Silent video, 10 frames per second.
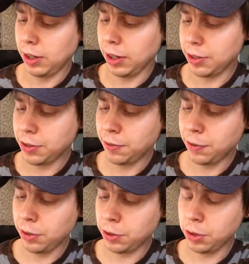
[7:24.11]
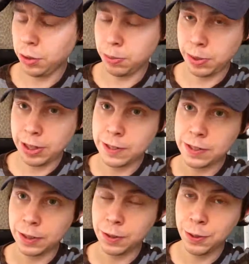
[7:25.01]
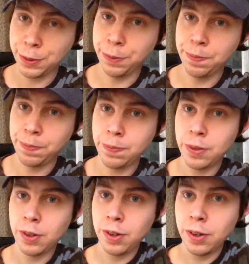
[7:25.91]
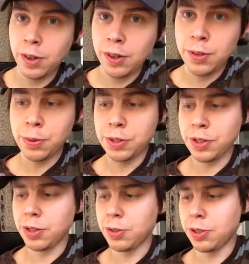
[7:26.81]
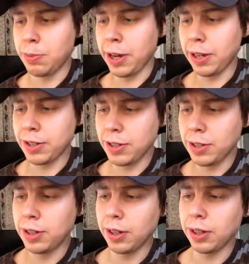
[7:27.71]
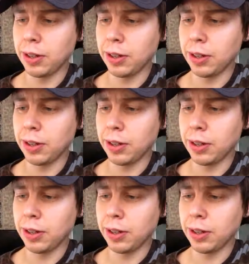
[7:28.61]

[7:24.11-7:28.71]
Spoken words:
And it's deferred cold pressing, too, which is the best.